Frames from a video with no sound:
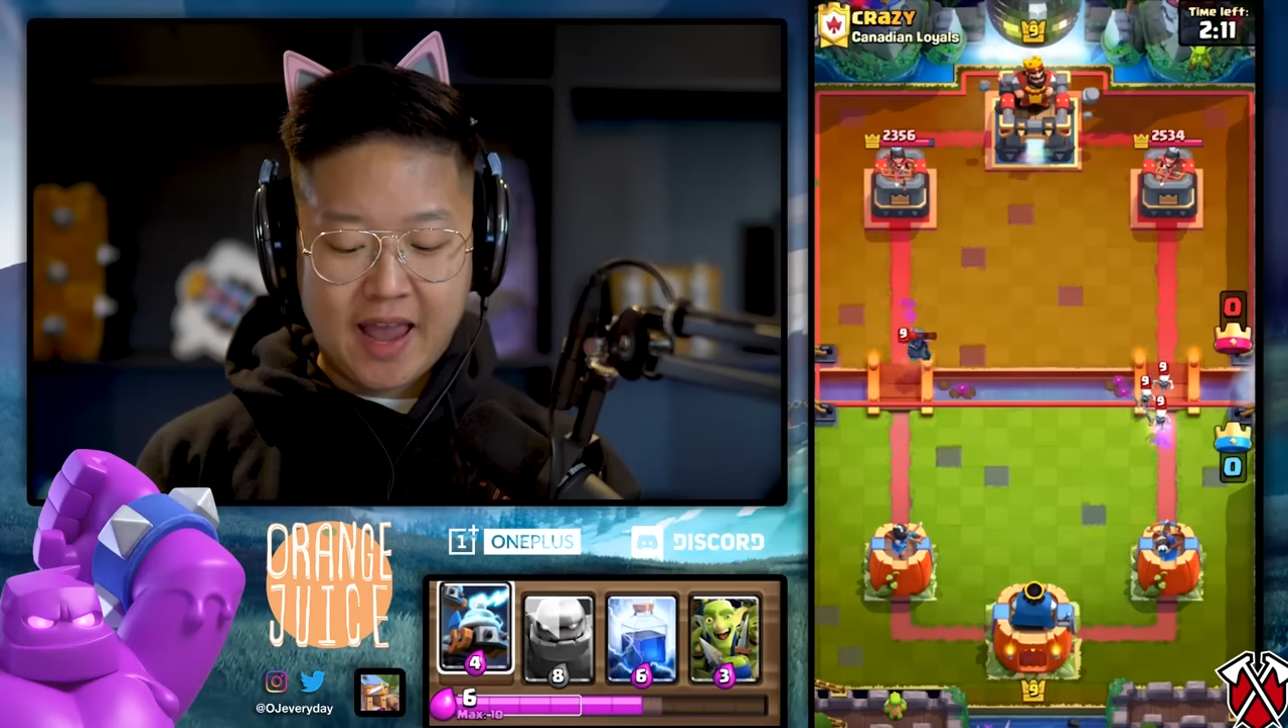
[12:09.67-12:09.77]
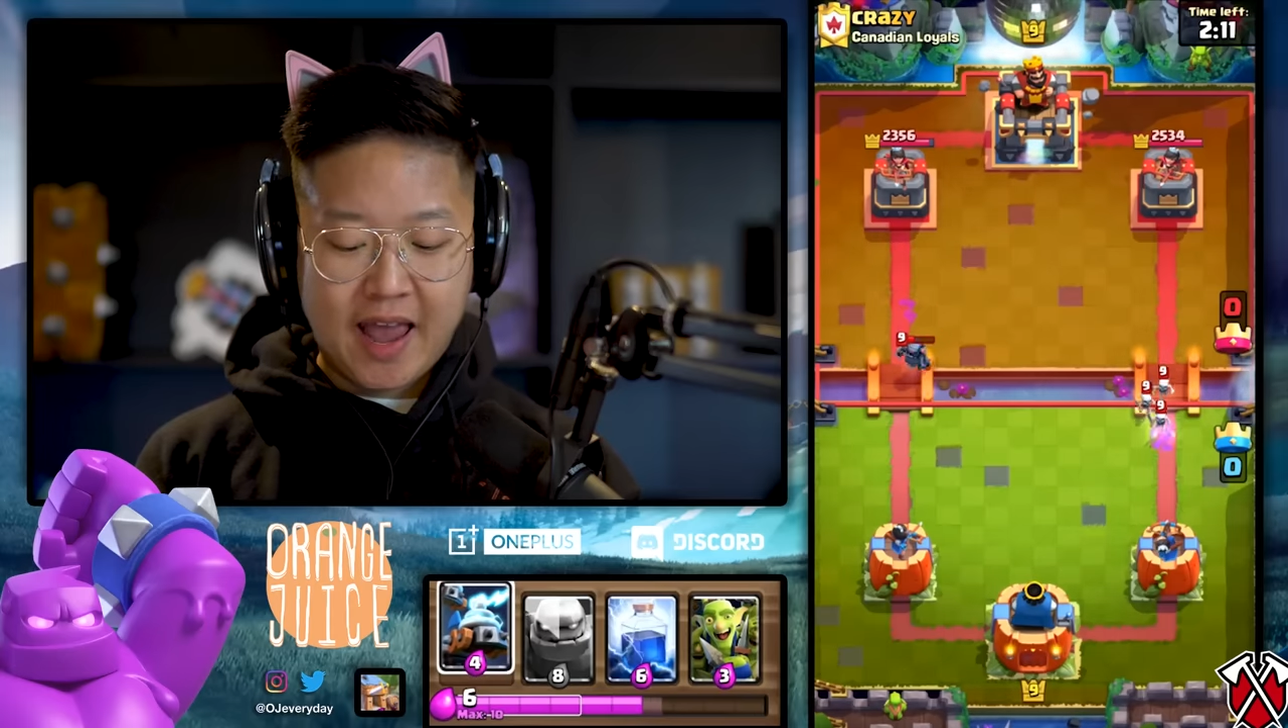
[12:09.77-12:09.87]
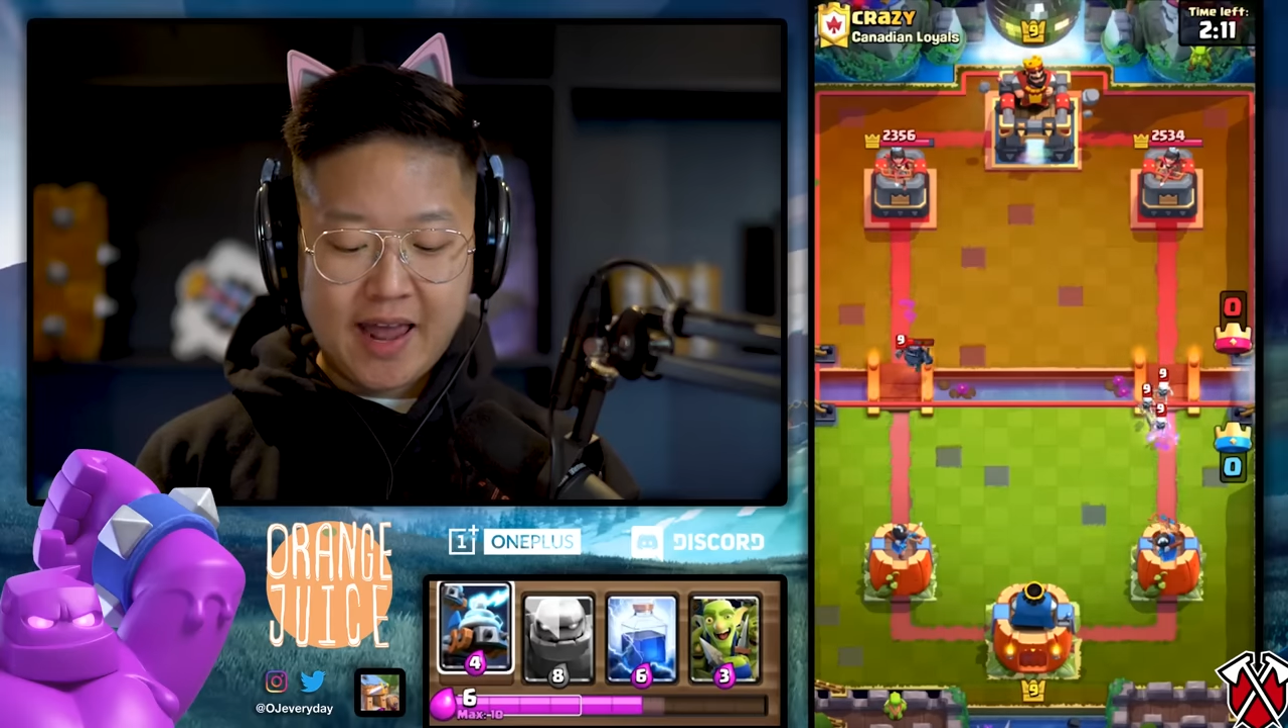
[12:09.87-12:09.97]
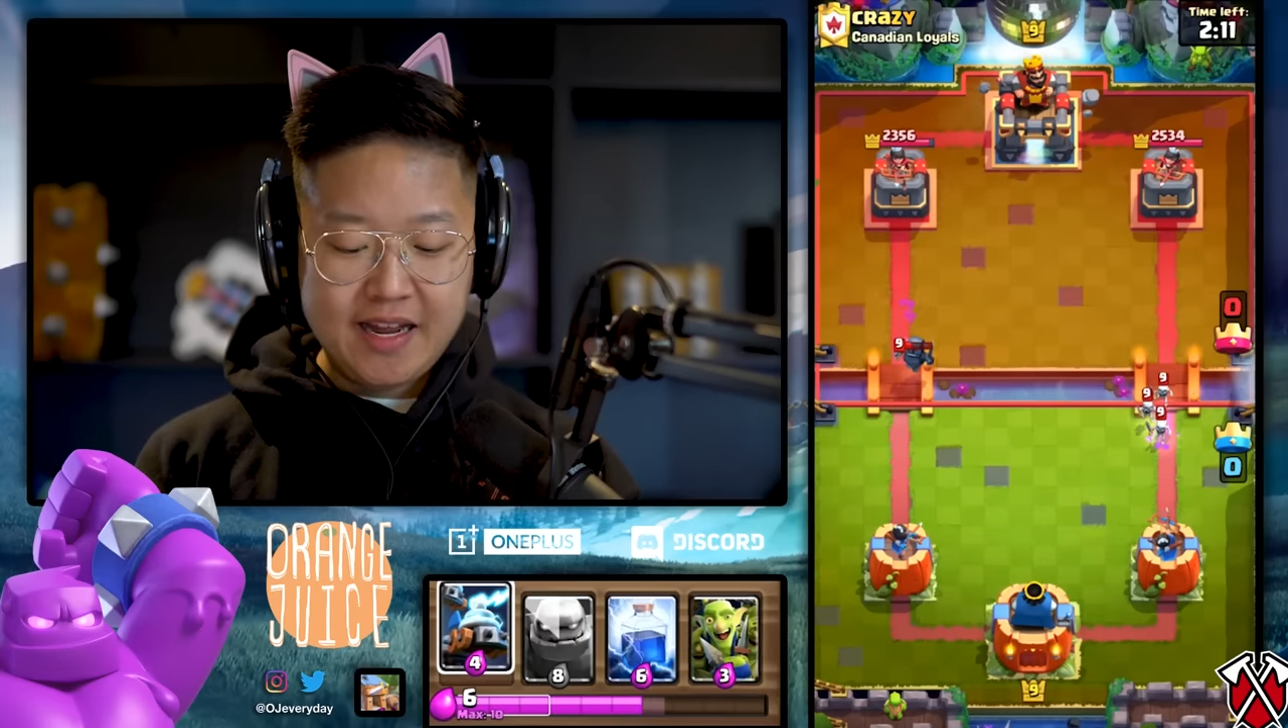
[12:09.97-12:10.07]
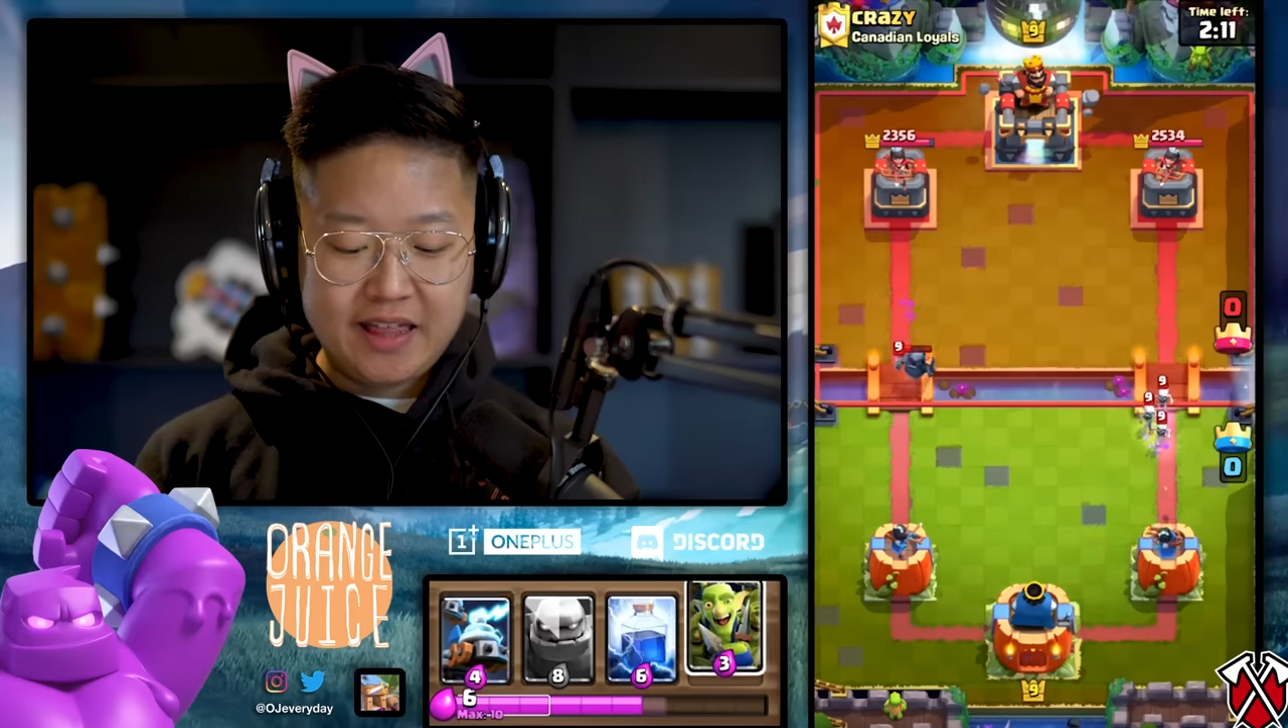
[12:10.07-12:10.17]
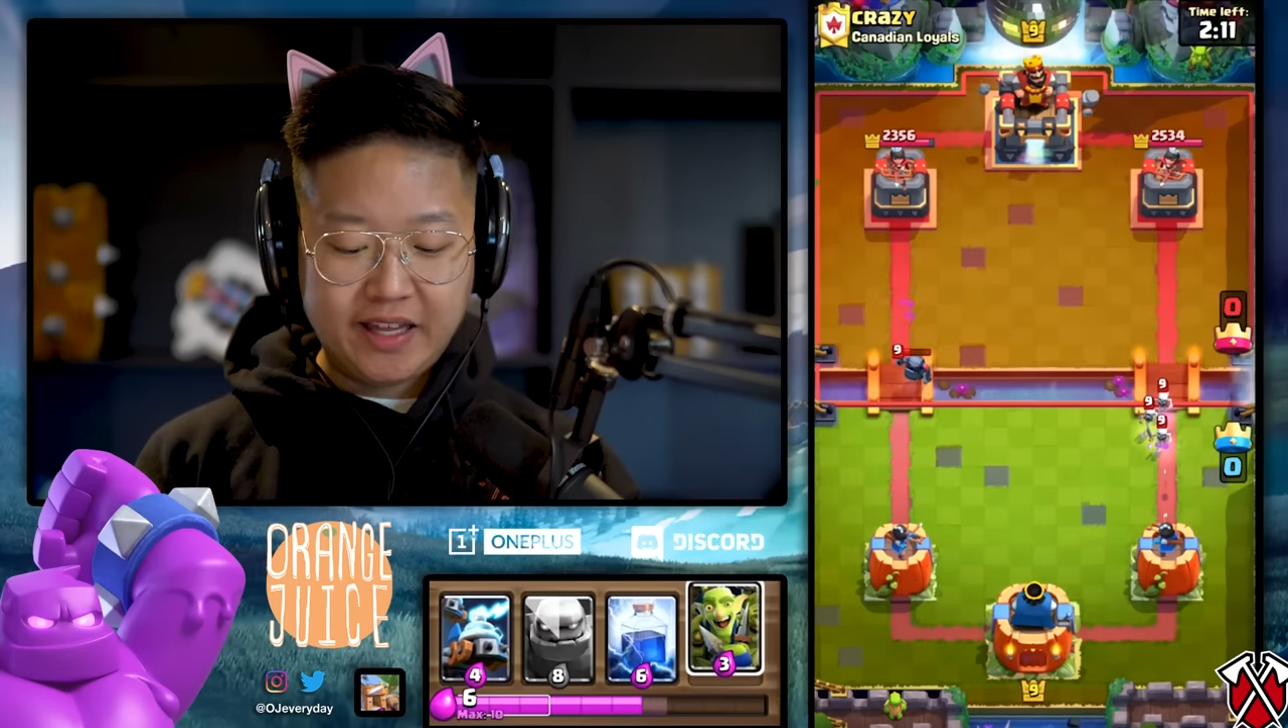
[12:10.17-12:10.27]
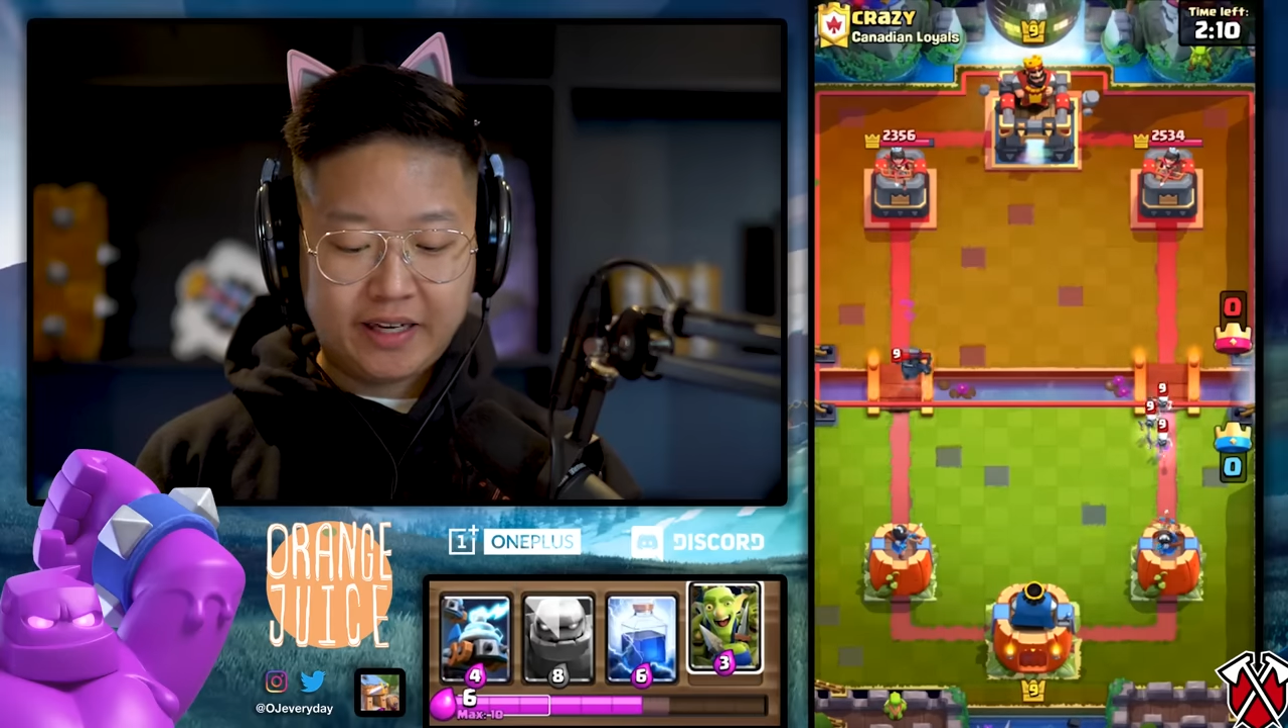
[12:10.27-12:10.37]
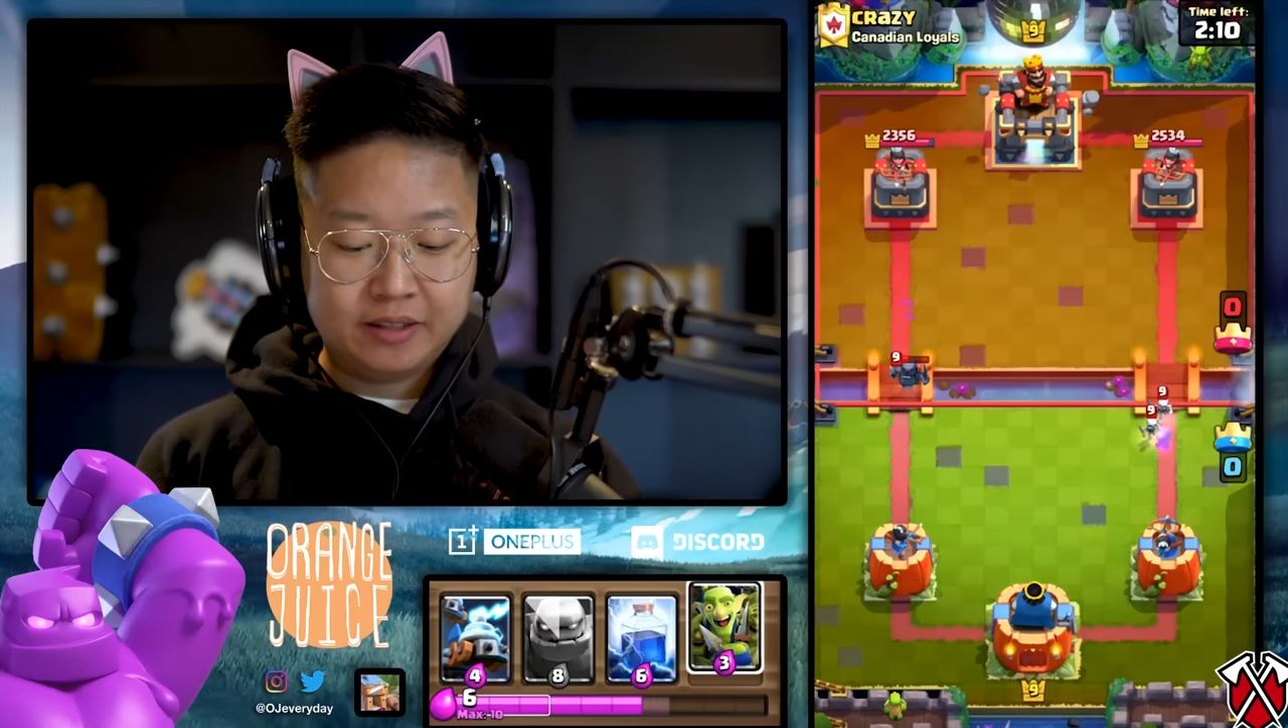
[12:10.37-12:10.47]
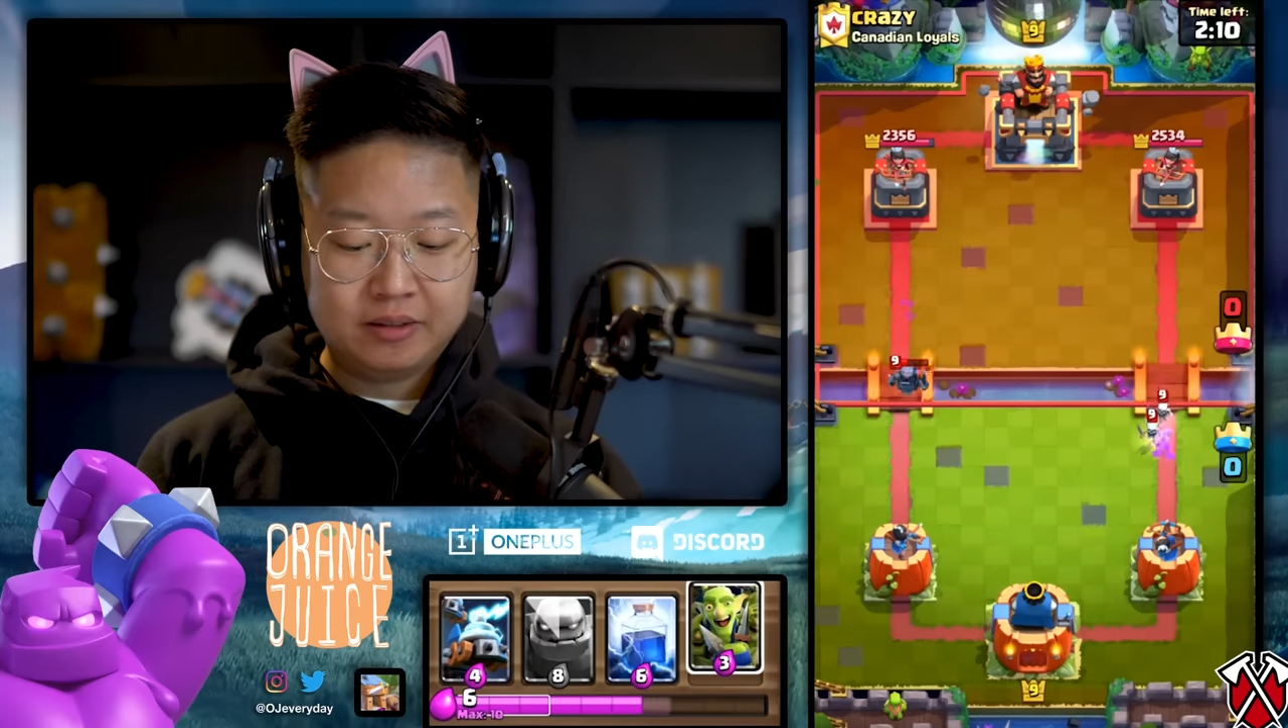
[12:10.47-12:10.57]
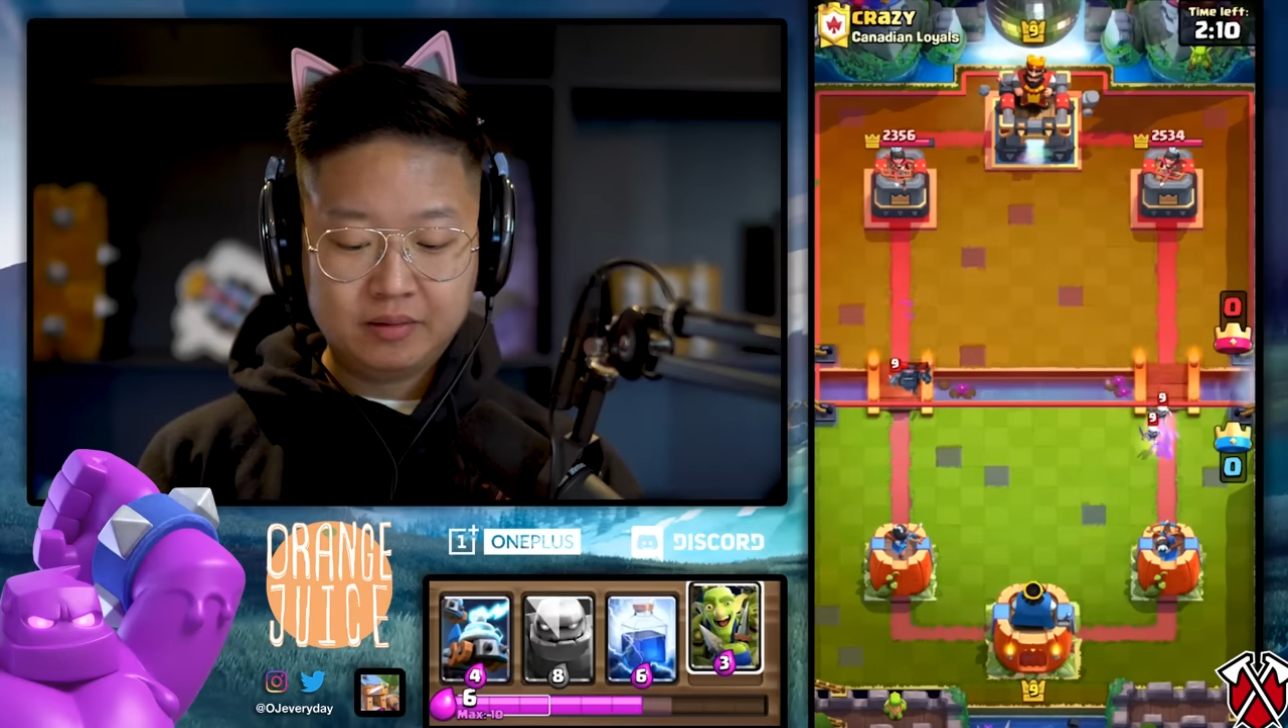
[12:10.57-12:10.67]

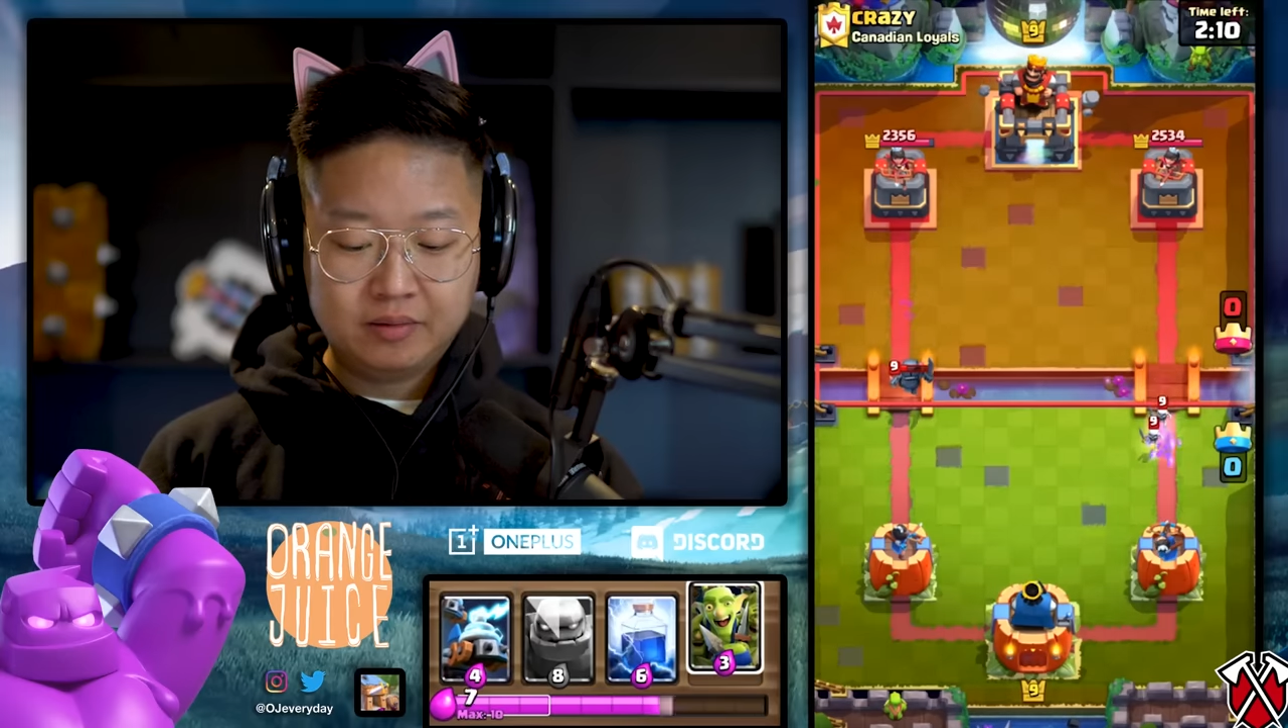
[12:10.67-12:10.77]
anything.